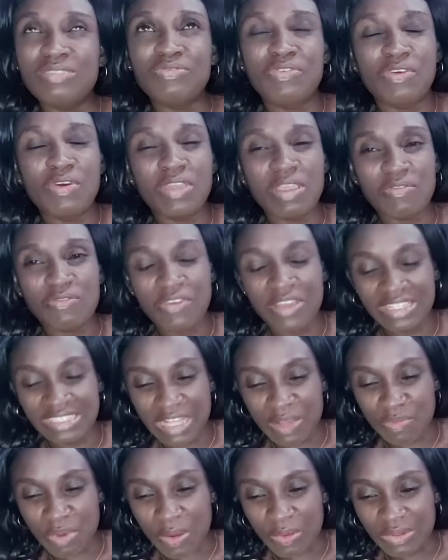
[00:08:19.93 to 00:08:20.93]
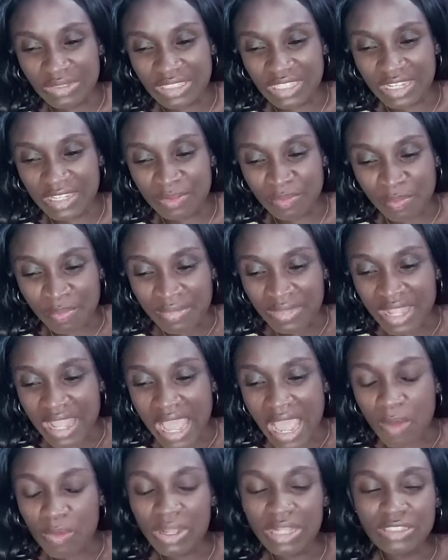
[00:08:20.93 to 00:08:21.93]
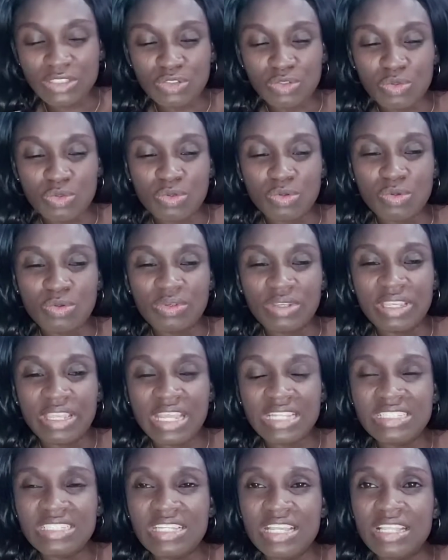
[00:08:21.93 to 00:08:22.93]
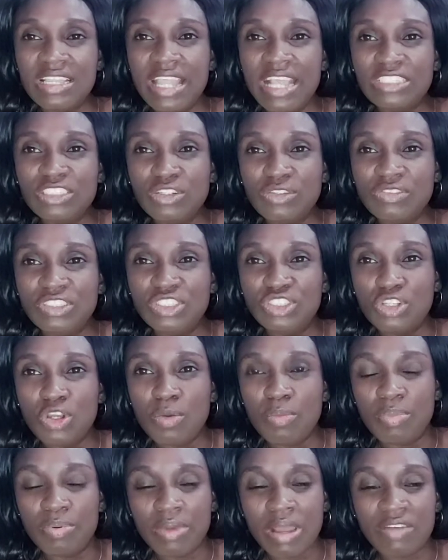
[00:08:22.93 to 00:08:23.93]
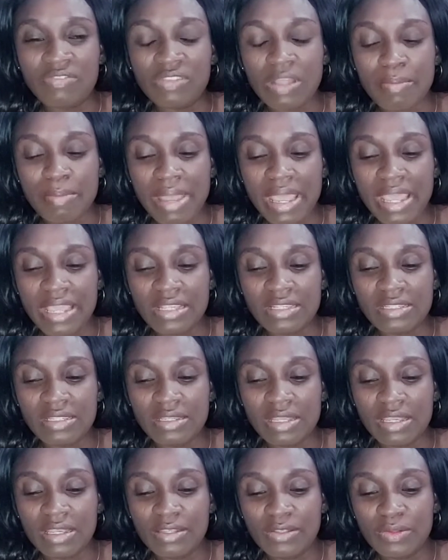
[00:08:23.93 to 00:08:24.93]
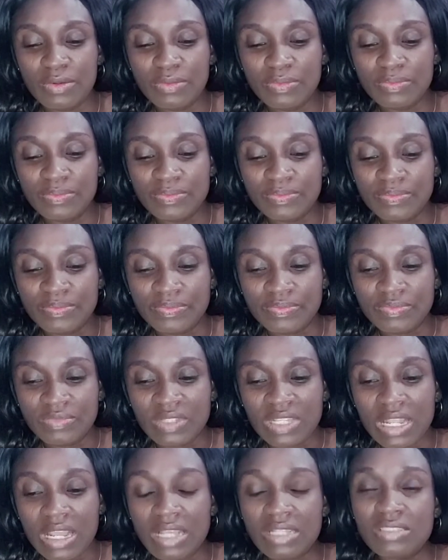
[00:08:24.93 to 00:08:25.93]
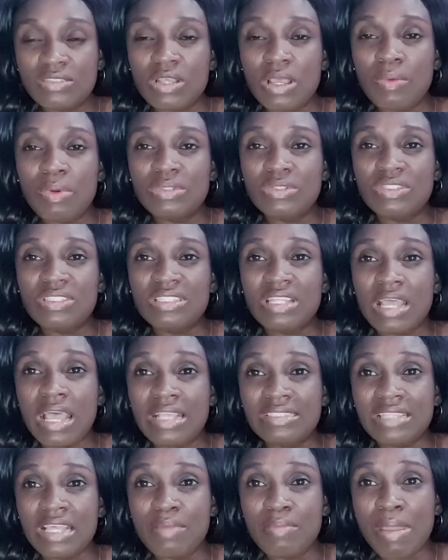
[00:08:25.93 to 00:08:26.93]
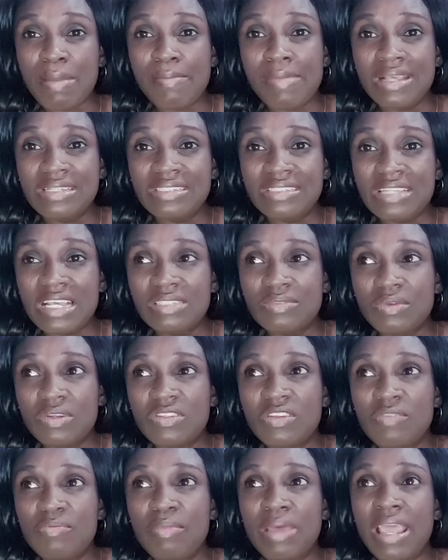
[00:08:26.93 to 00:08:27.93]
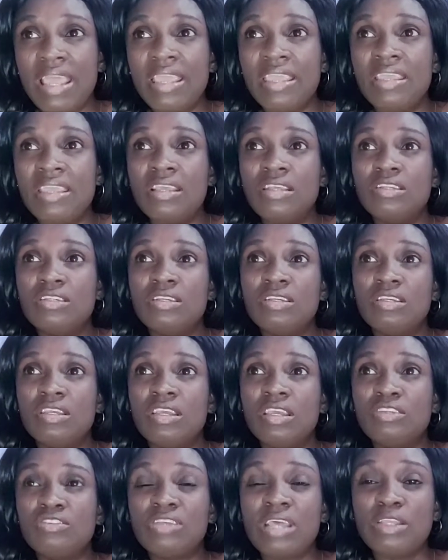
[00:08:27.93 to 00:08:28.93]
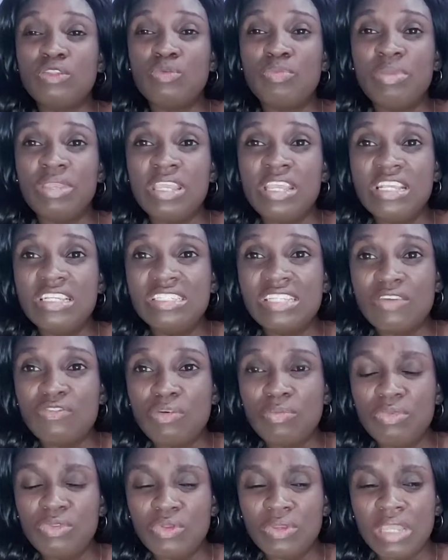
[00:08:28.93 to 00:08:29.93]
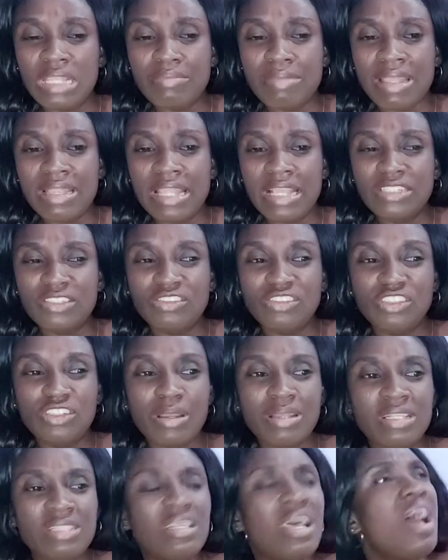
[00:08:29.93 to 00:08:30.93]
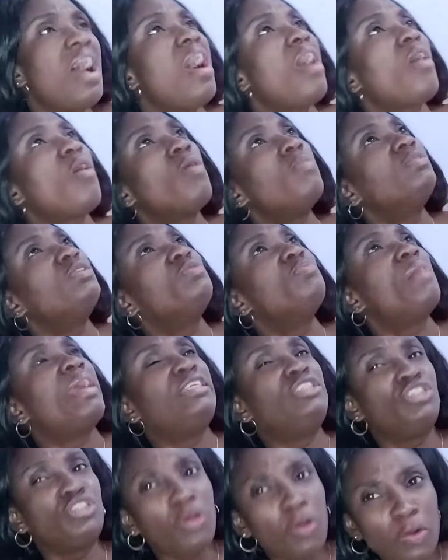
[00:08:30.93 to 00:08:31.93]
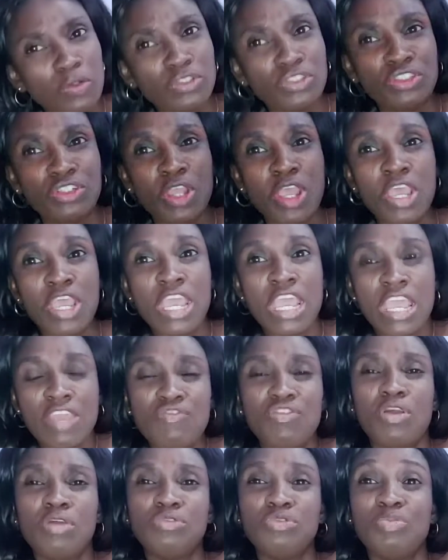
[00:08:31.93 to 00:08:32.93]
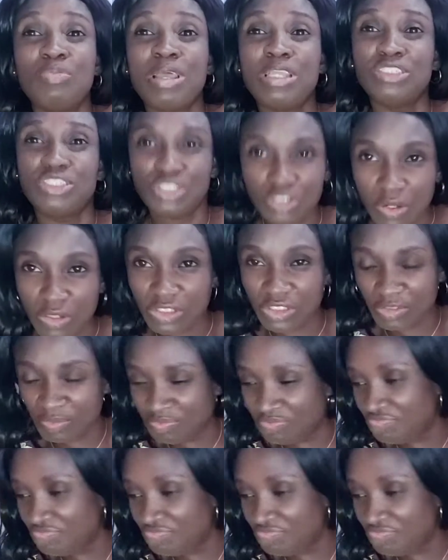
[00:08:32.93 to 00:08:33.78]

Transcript: Okay, for example, I was saying I wanted to get a lecturing job after my, you know, so I started my master's because of my, so it would be easier for me to get my lecturing job. And he said, come to my church. If you come to my church,